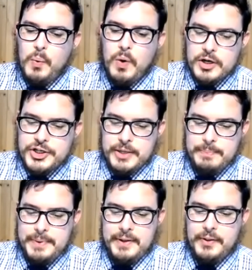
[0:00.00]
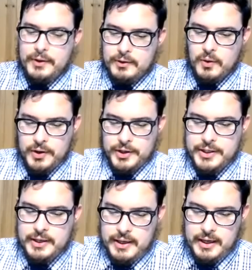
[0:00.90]
Worship the
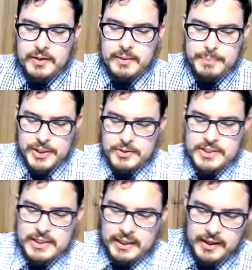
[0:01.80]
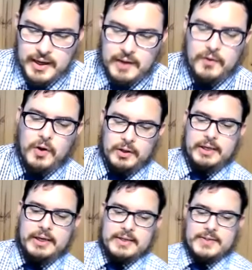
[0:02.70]
Lord in the beauty of
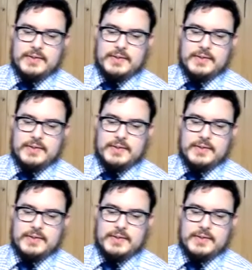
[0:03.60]
holiness.